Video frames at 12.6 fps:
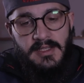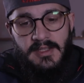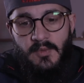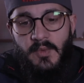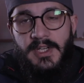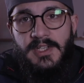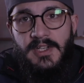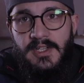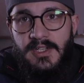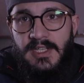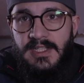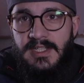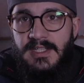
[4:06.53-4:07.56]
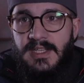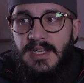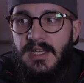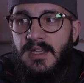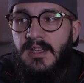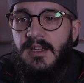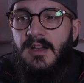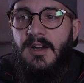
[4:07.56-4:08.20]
the winter you get sick.